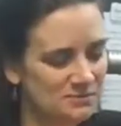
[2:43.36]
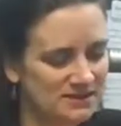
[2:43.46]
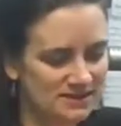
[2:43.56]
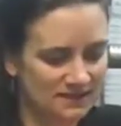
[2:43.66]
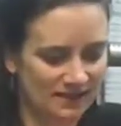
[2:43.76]
the
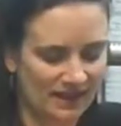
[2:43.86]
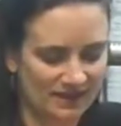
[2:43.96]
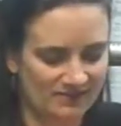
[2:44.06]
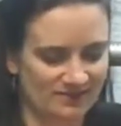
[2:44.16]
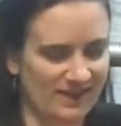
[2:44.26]
basic,
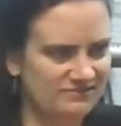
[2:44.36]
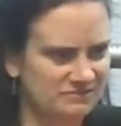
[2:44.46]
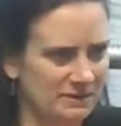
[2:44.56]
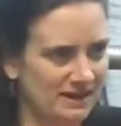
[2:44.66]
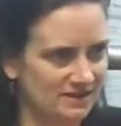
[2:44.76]

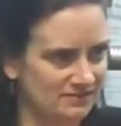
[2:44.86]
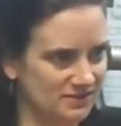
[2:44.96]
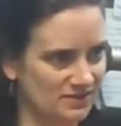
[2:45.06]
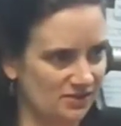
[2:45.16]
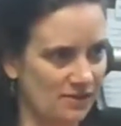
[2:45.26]
lifespan of a
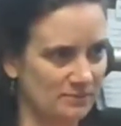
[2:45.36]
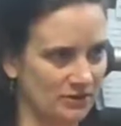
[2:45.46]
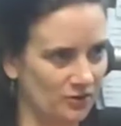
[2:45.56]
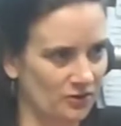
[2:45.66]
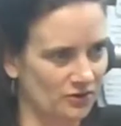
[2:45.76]
tilapia
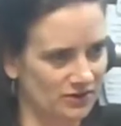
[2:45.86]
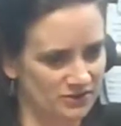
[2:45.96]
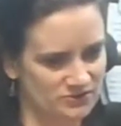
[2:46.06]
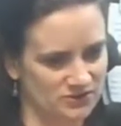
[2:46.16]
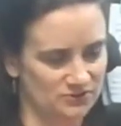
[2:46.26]

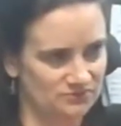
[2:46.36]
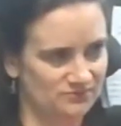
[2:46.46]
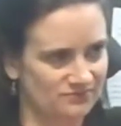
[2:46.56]
or start to...